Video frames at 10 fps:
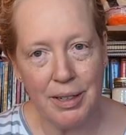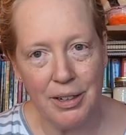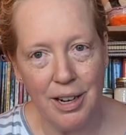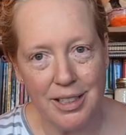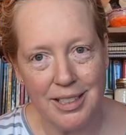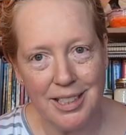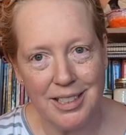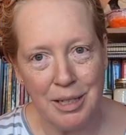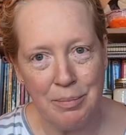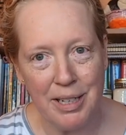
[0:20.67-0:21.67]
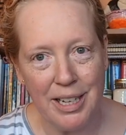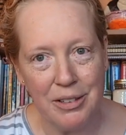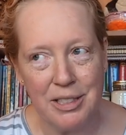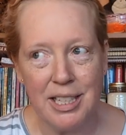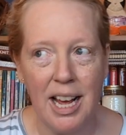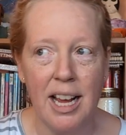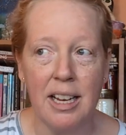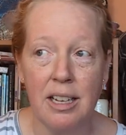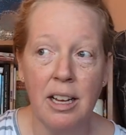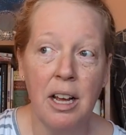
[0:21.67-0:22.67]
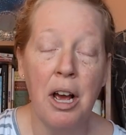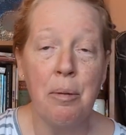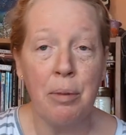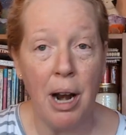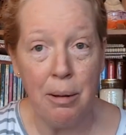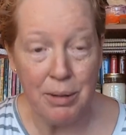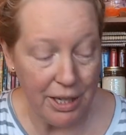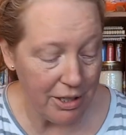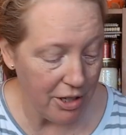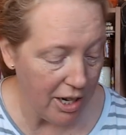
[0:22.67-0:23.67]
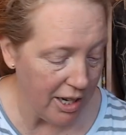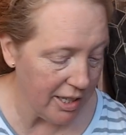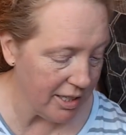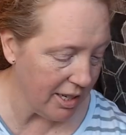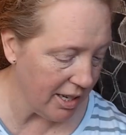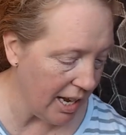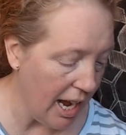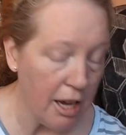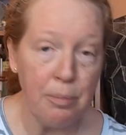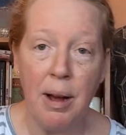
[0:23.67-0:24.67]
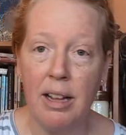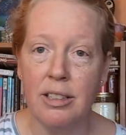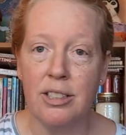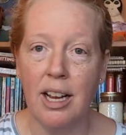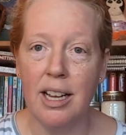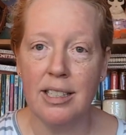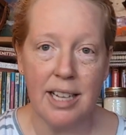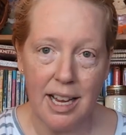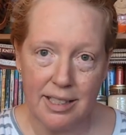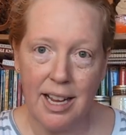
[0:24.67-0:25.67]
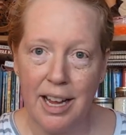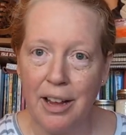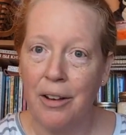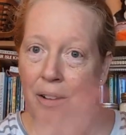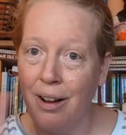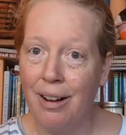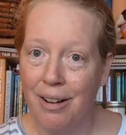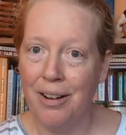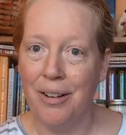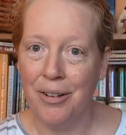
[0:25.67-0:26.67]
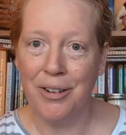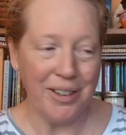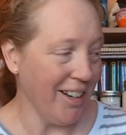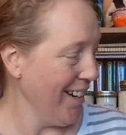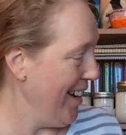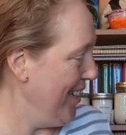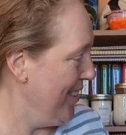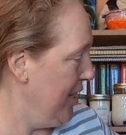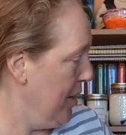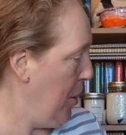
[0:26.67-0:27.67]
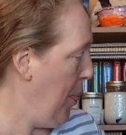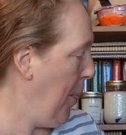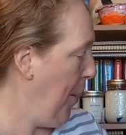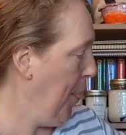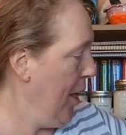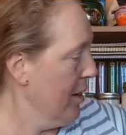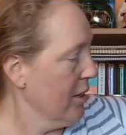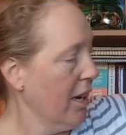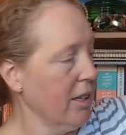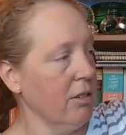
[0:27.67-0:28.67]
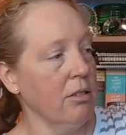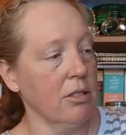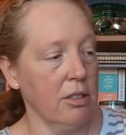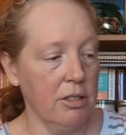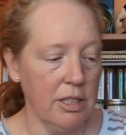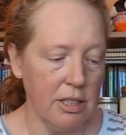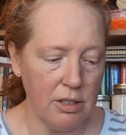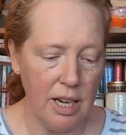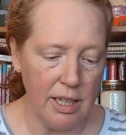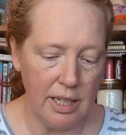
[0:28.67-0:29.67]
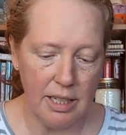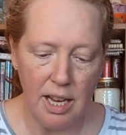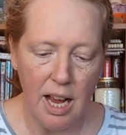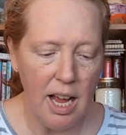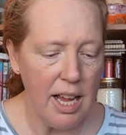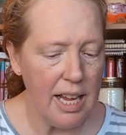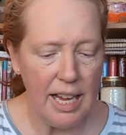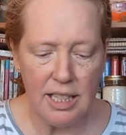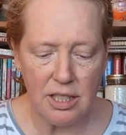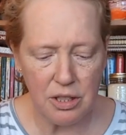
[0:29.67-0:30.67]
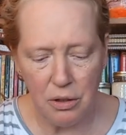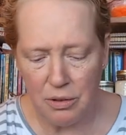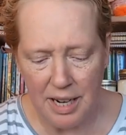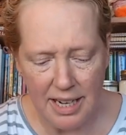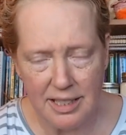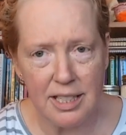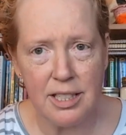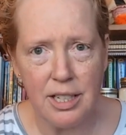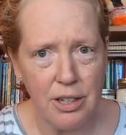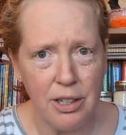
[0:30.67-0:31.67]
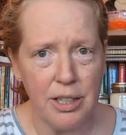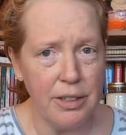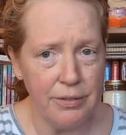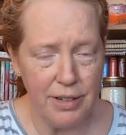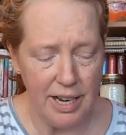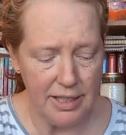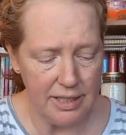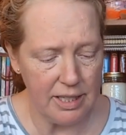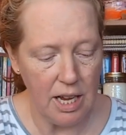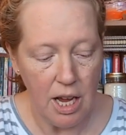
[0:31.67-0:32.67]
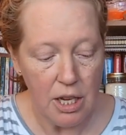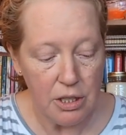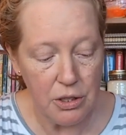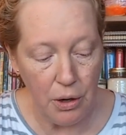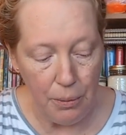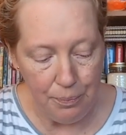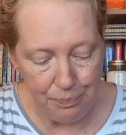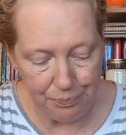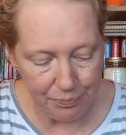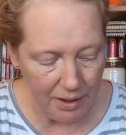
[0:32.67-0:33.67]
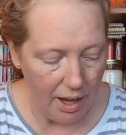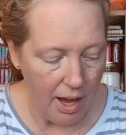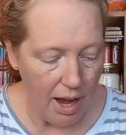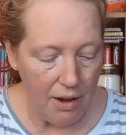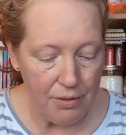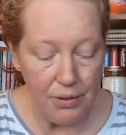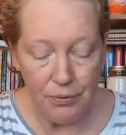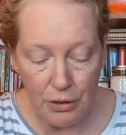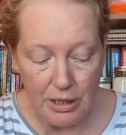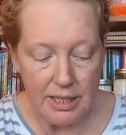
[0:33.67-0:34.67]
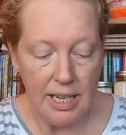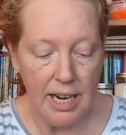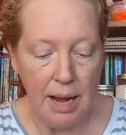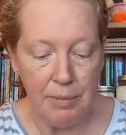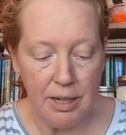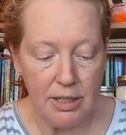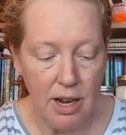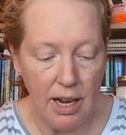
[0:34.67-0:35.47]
My dog sees somebody outside, probably a dog. I'll apologize as I organize. I know, you're just talking. It's so nice to see all your friends. So, the first thing I'm going to